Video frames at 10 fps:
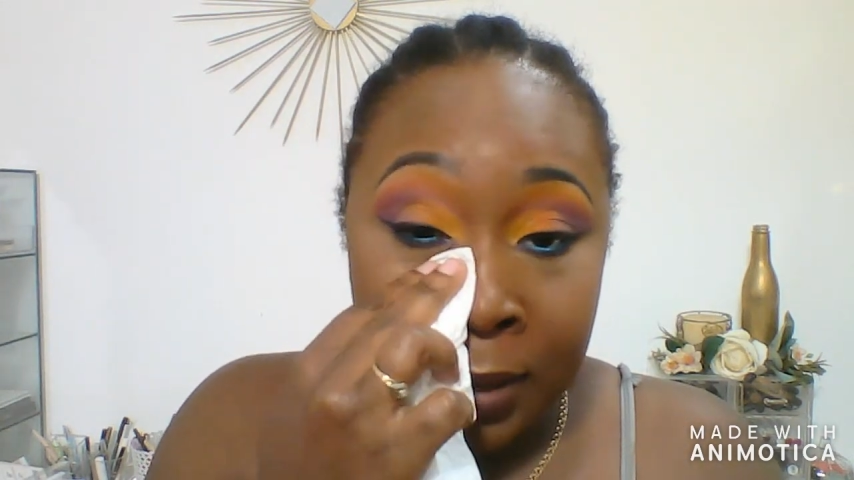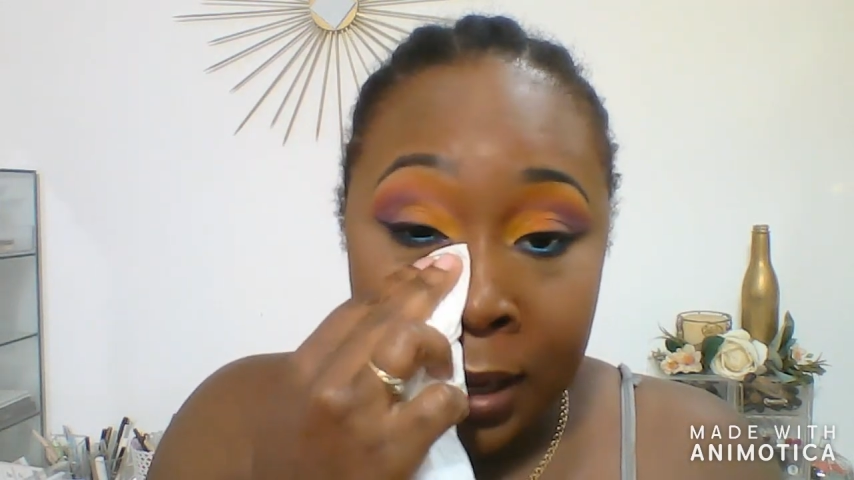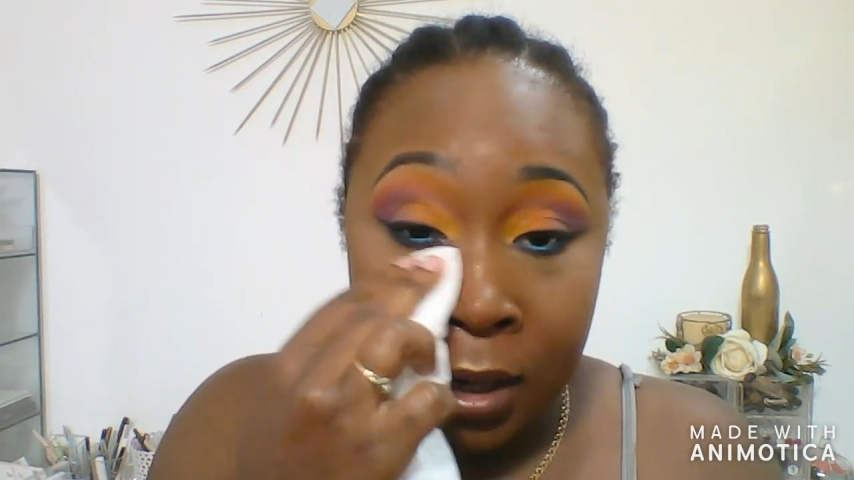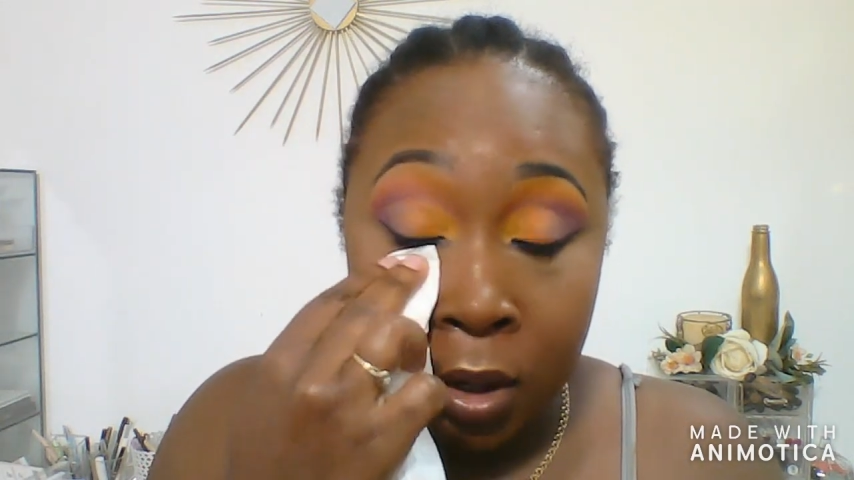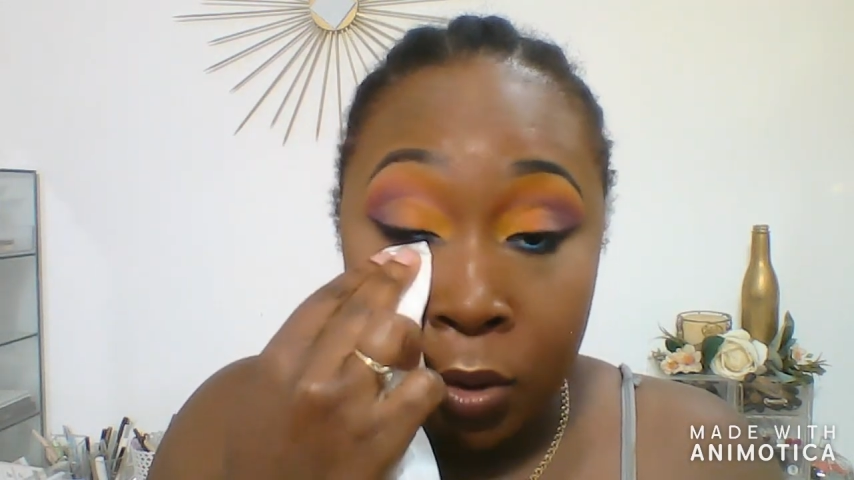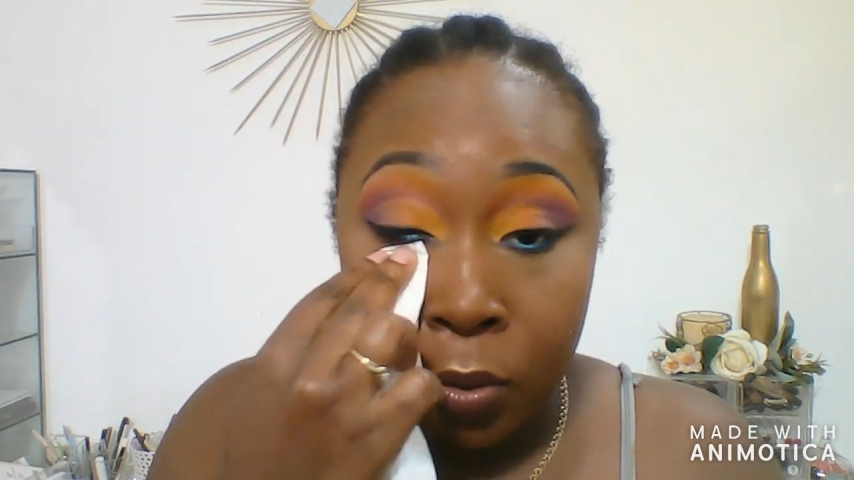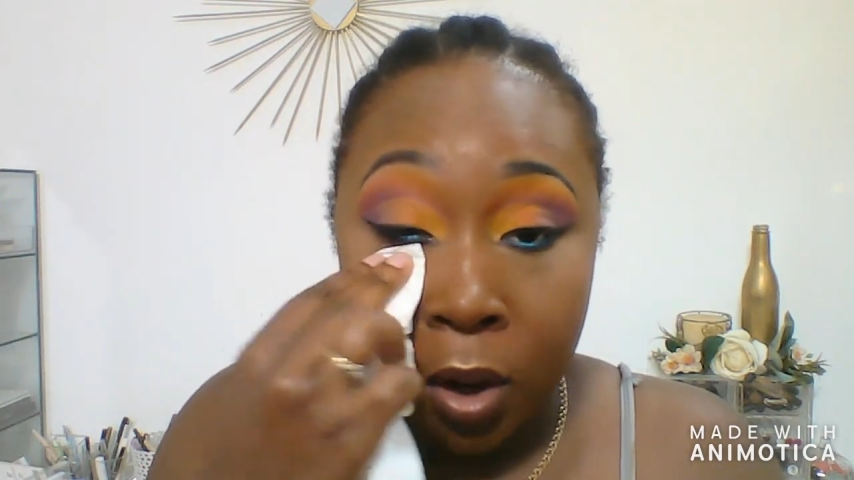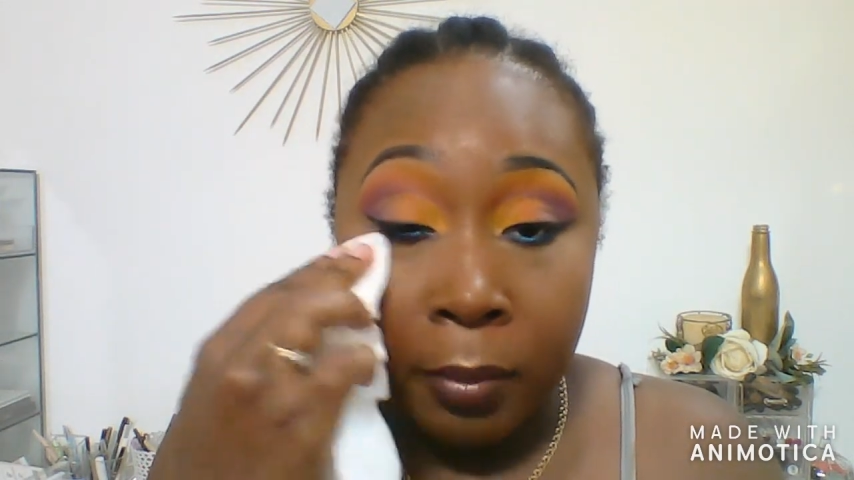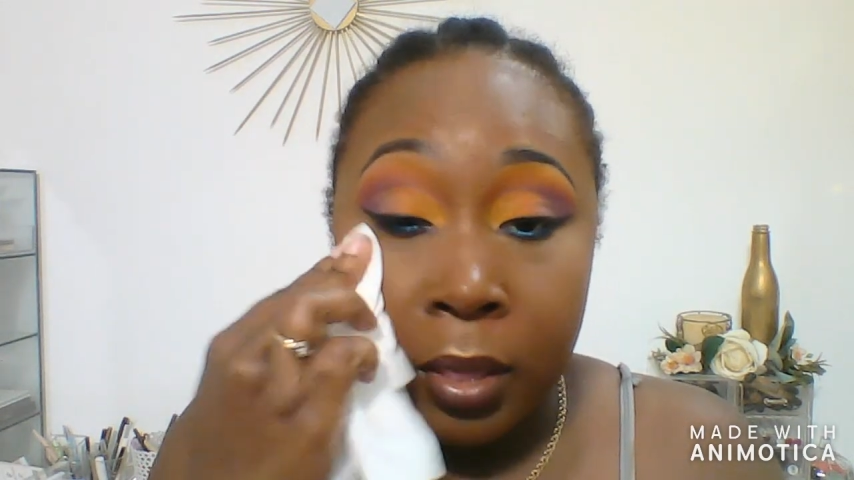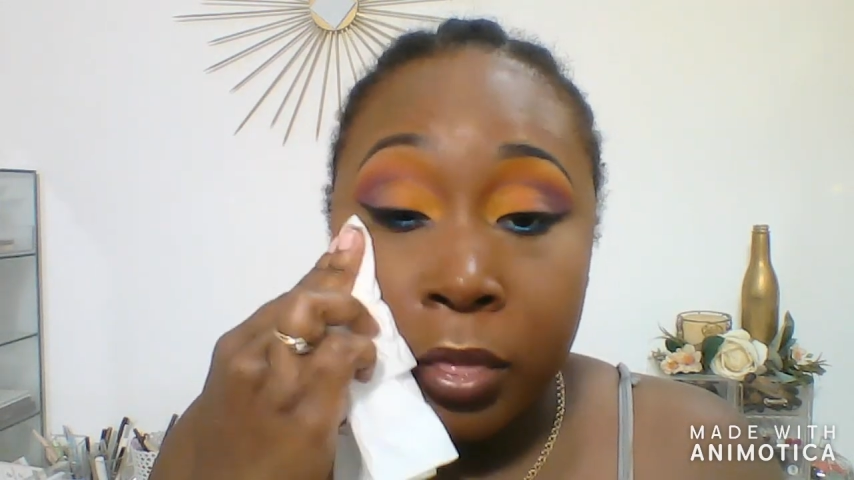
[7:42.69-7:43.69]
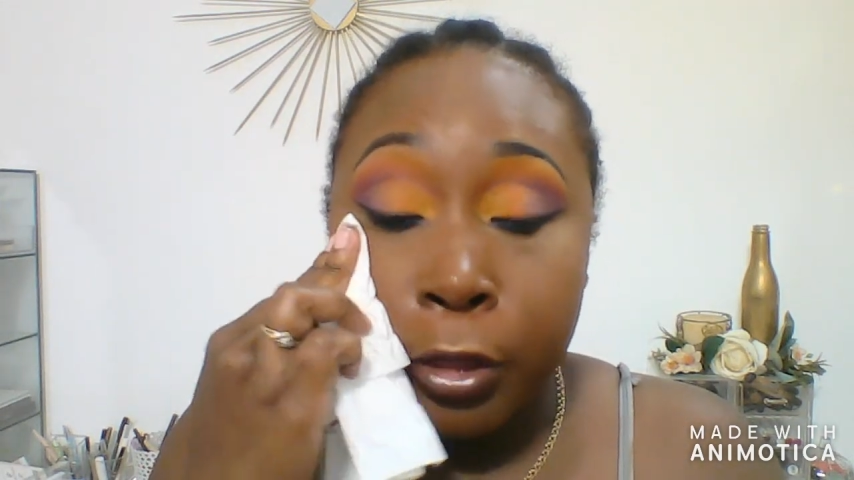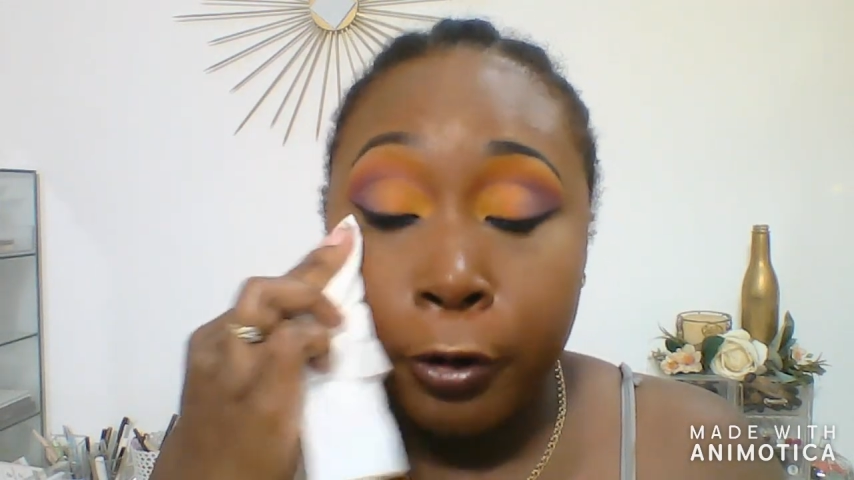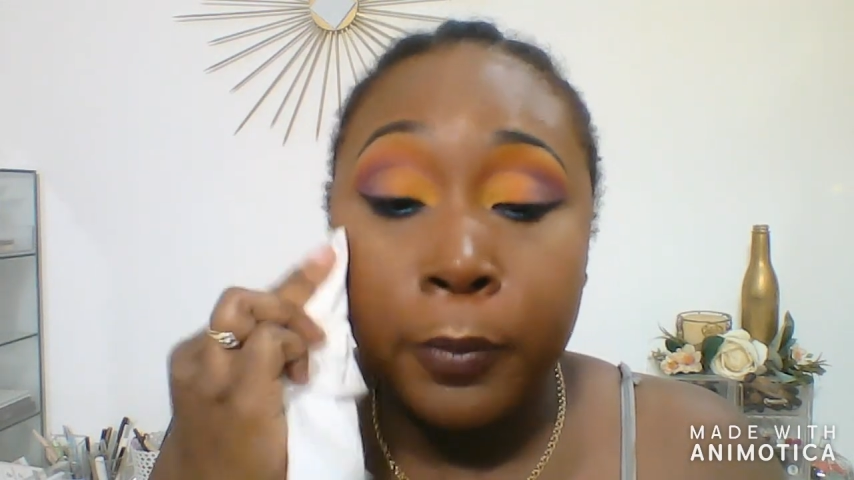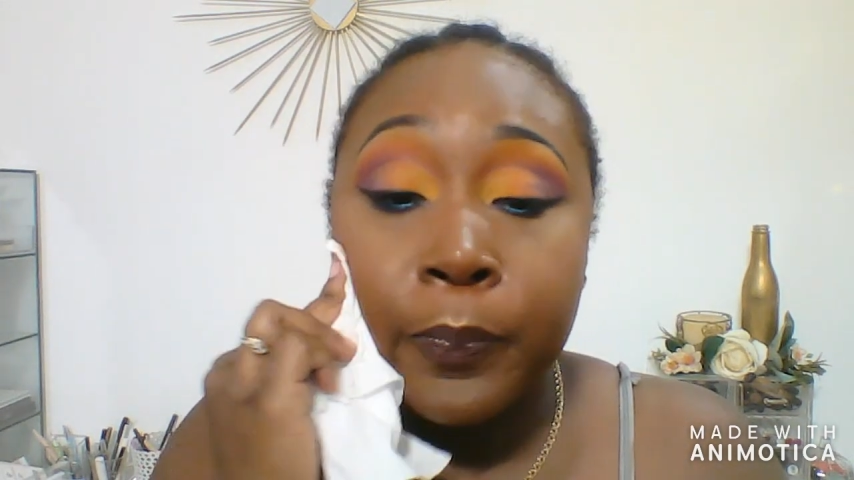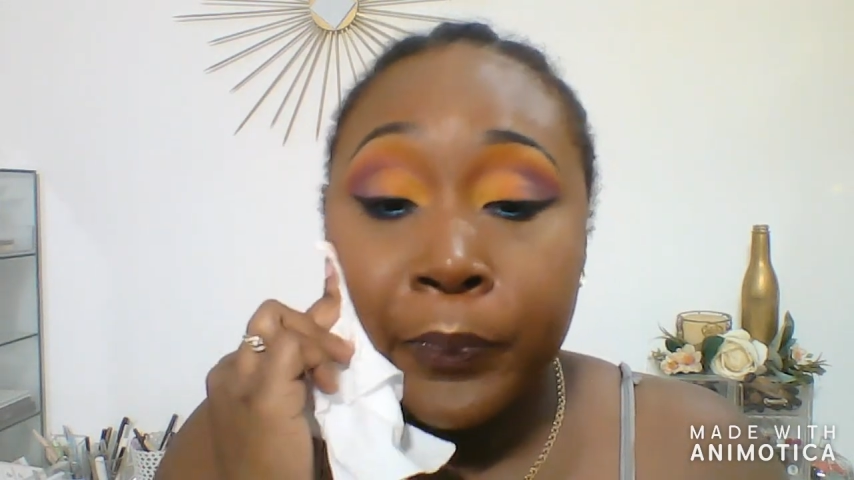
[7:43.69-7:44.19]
kind of glow coming through.